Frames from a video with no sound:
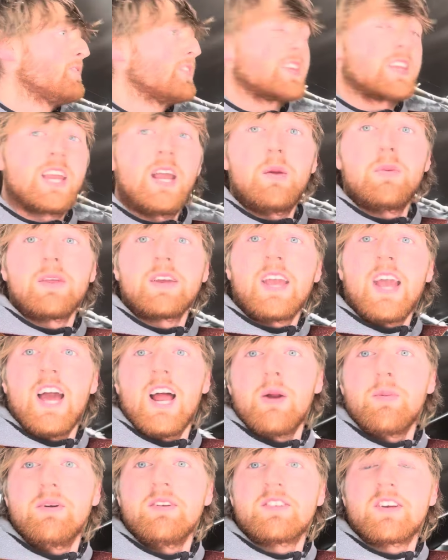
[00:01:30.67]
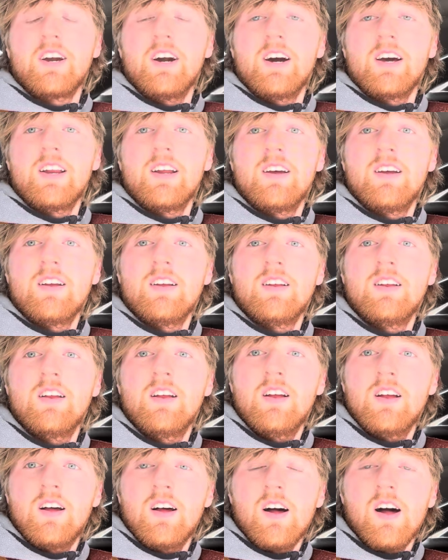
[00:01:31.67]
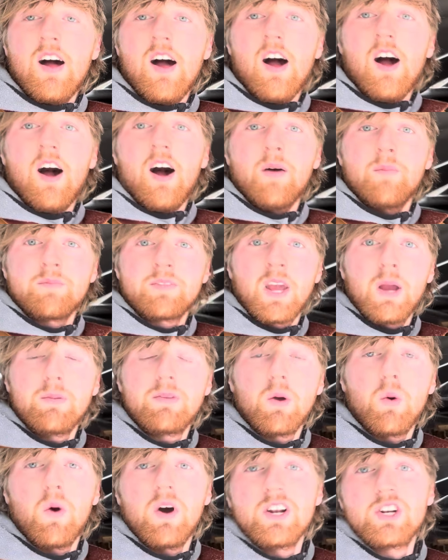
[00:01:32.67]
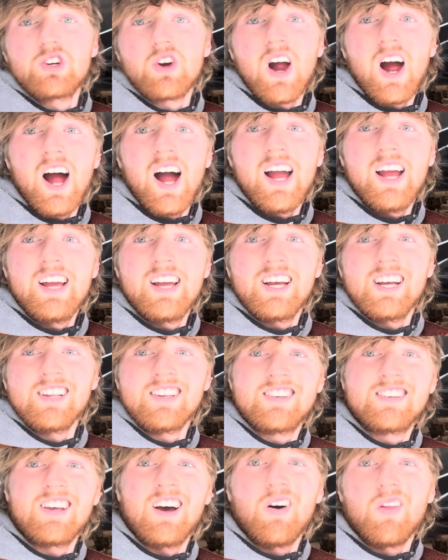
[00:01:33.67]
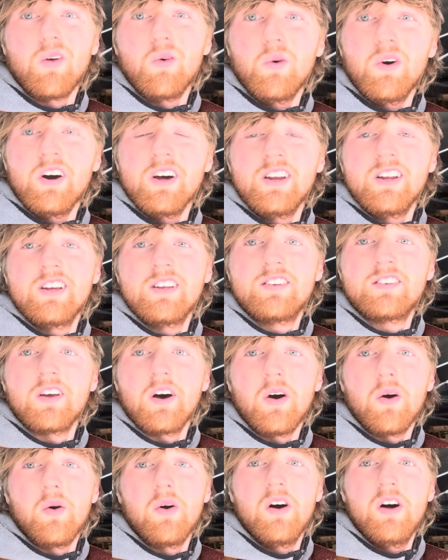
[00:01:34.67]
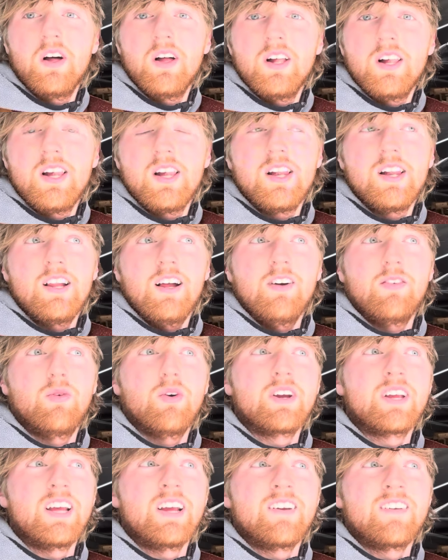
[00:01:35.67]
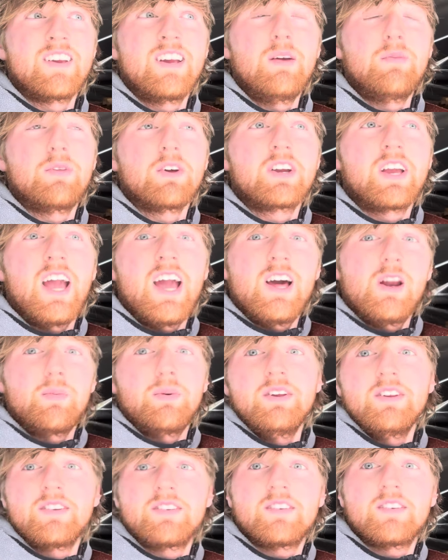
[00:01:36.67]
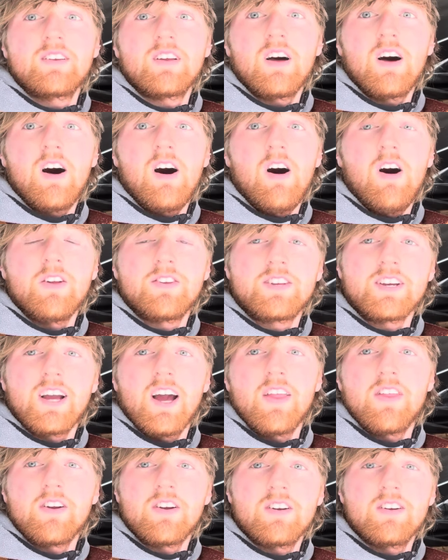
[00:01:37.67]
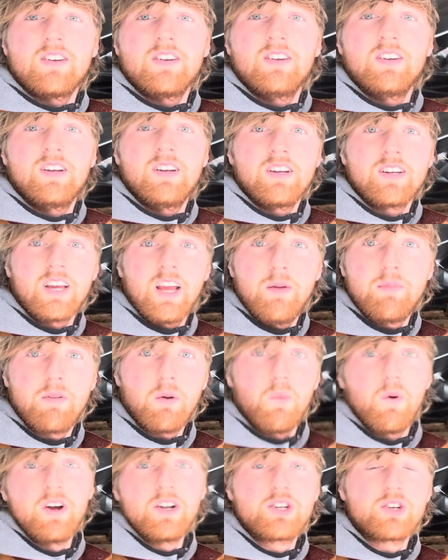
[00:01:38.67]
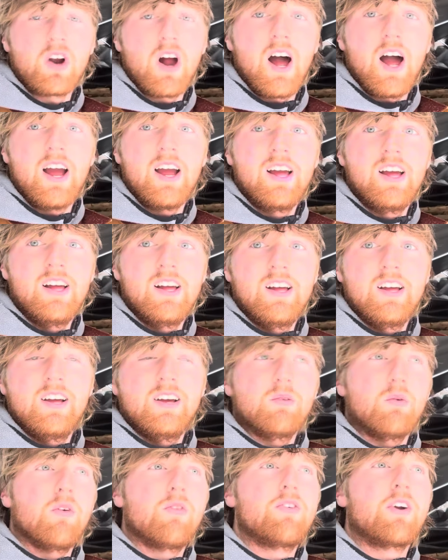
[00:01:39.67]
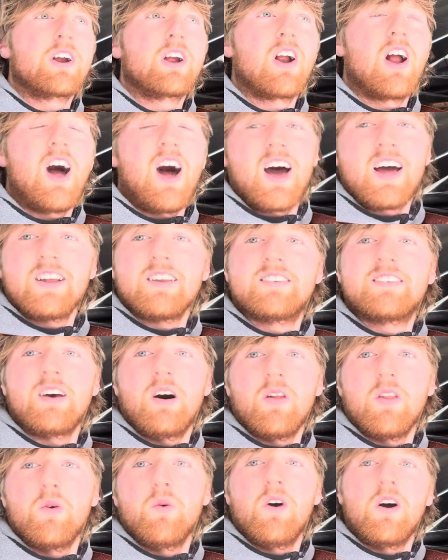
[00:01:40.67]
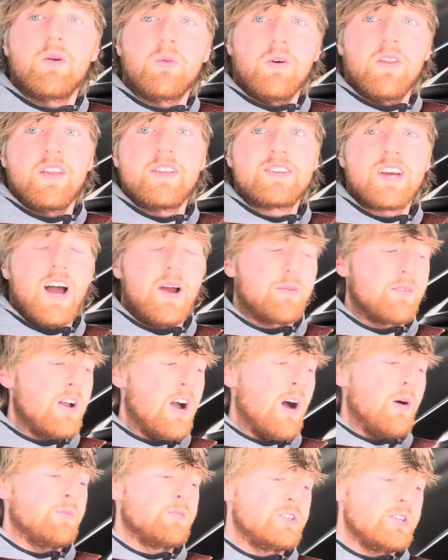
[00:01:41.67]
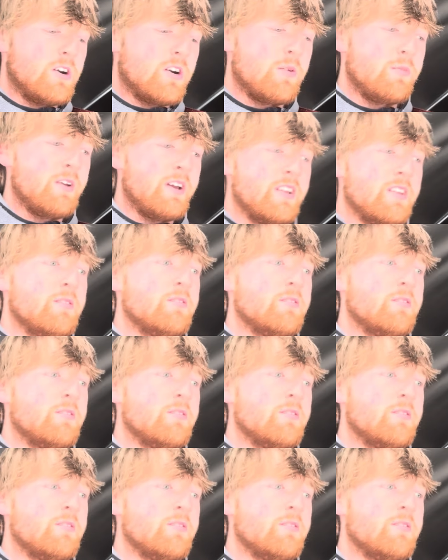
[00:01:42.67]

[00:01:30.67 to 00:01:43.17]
Keep the canopies good, keep the wood dry, and sell the wood. So if we can keep the canopies all together, keep the wood dry, we'll figure out how to sell the wood when the time comes. You know what I mean?